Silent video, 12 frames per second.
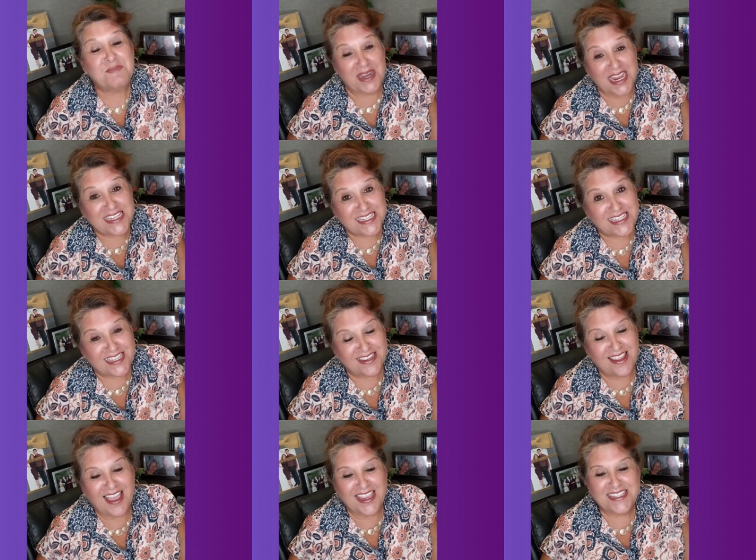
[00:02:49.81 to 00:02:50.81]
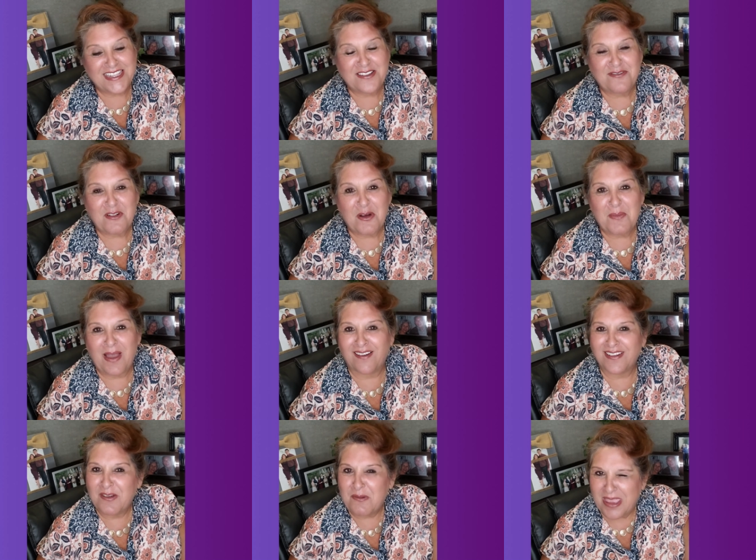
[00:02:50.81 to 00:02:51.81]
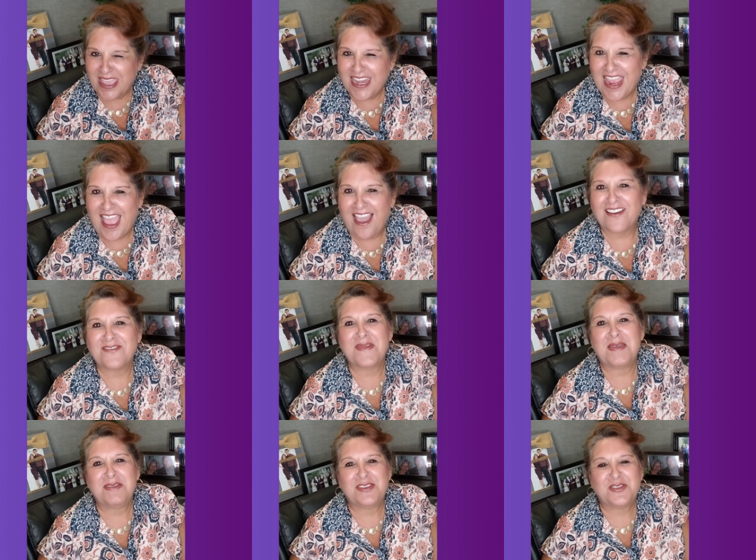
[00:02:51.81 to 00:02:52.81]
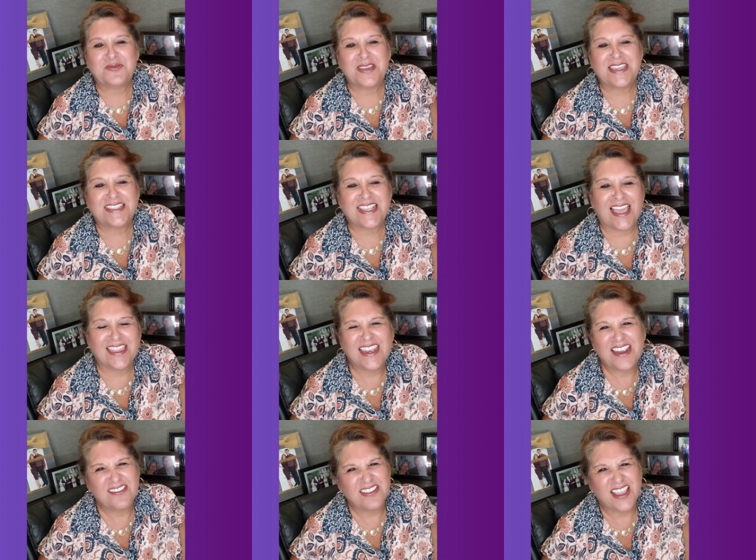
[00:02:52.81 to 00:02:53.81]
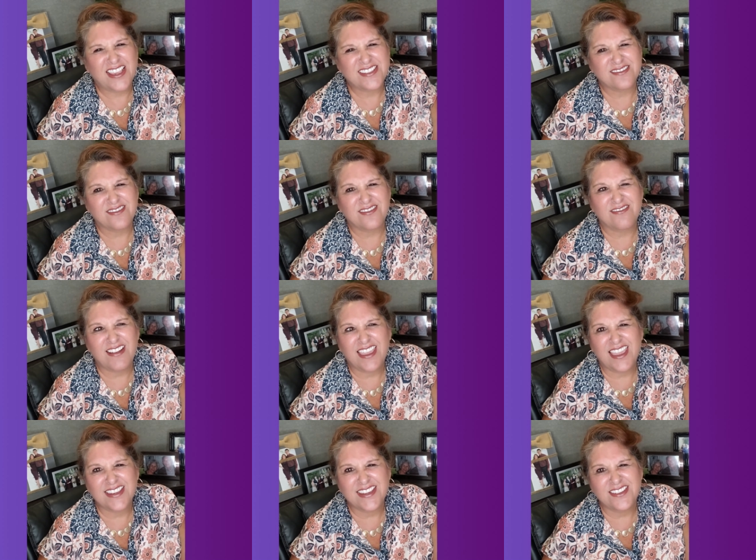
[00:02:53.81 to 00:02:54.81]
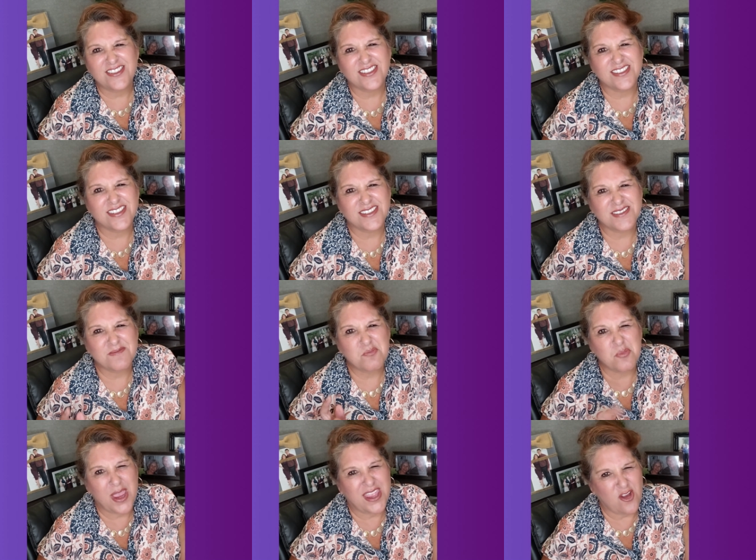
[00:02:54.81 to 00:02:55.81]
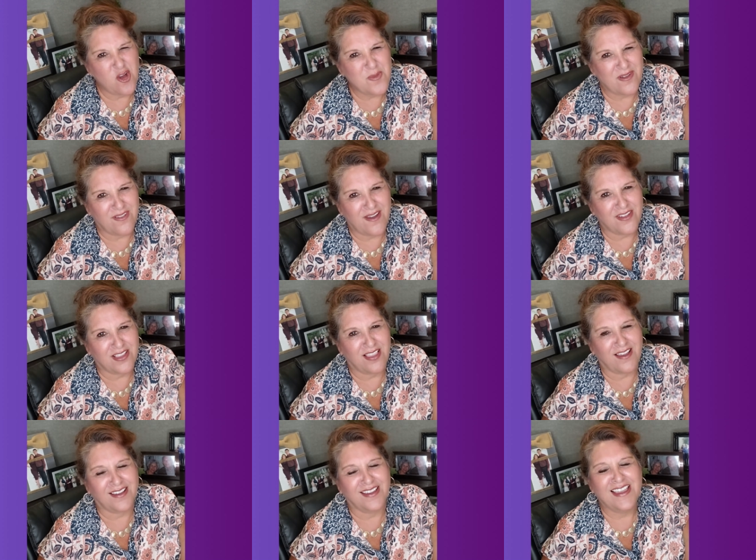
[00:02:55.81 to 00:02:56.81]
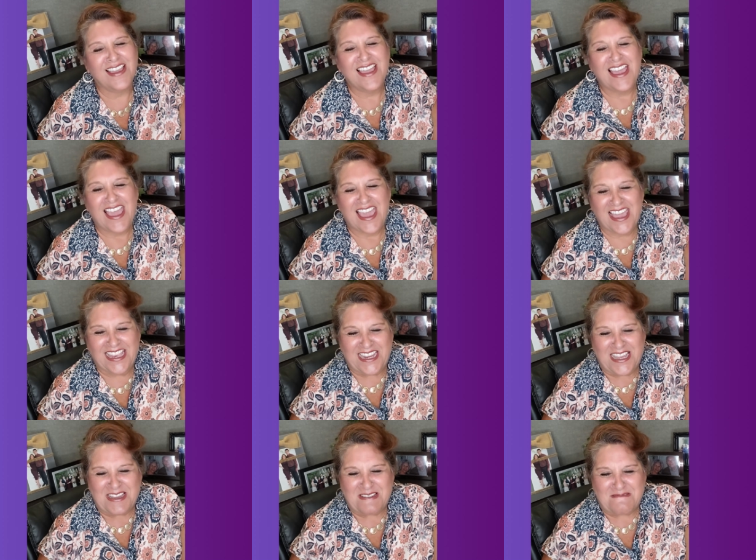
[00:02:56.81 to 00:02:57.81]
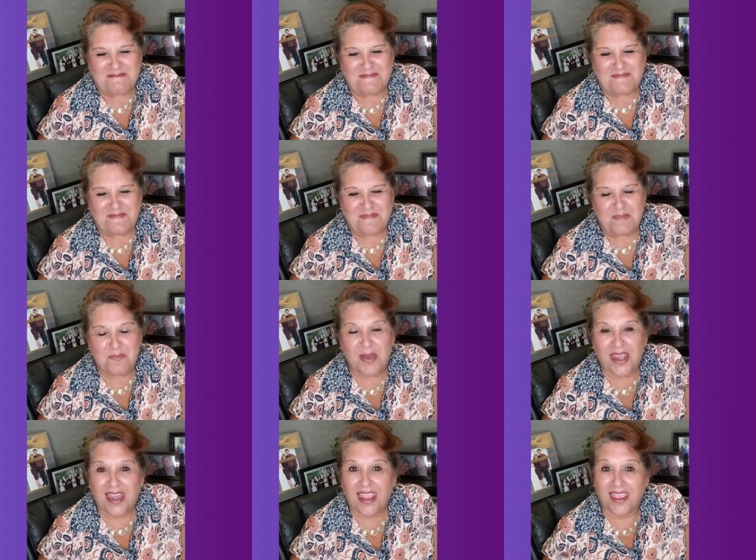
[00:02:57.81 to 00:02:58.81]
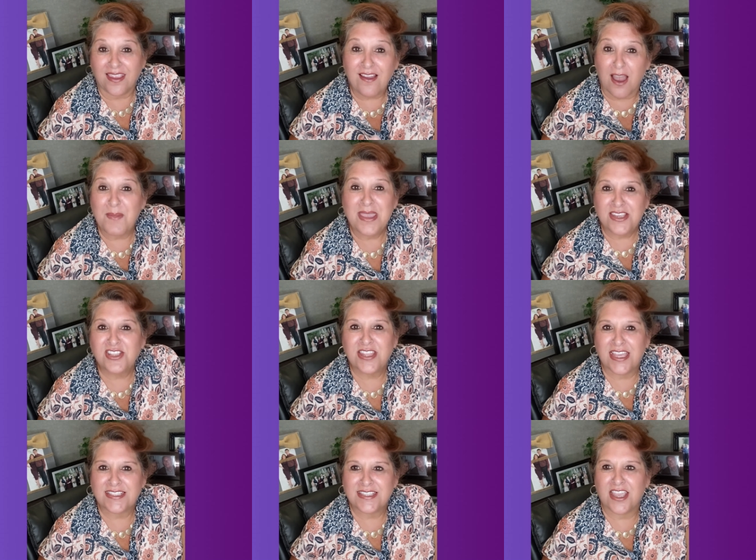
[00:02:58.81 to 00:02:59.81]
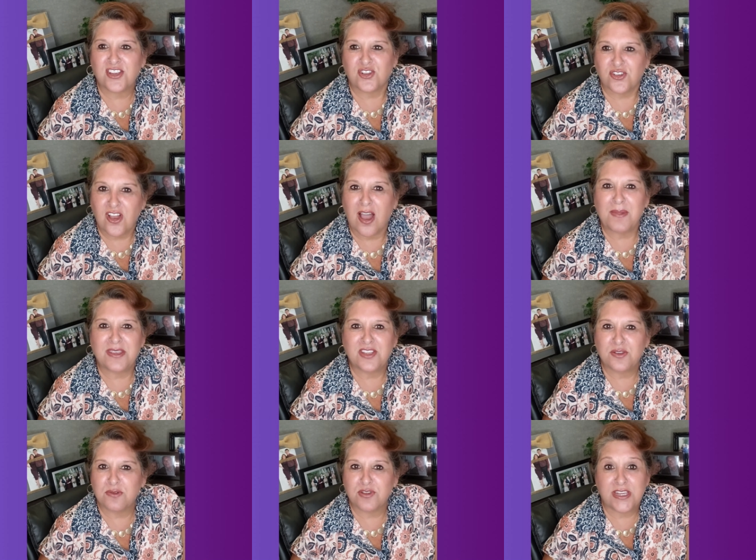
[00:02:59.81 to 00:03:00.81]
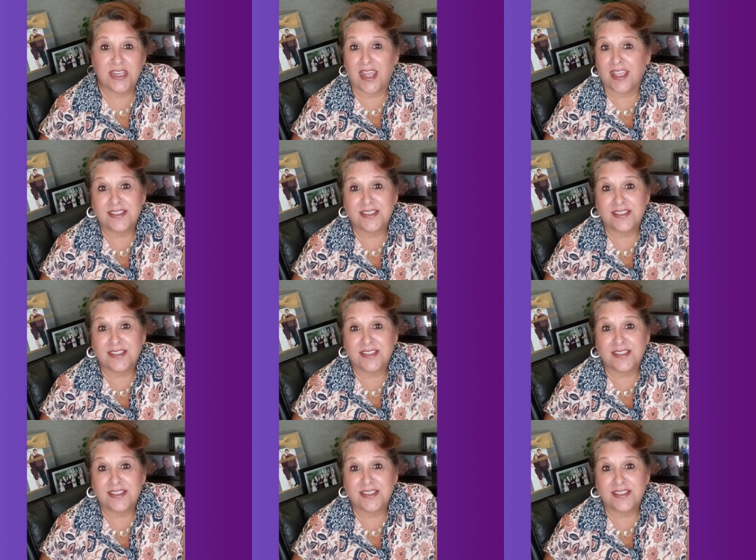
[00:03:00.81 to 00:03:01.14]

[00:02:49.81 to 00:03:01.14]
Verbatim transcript: But I did it. I did it for about a week and a half, maybe two weeks. And then I realized, Well, why can't I just pray at home at 5 o'clock? And, um, but it got me into that schedule, got me into the routine.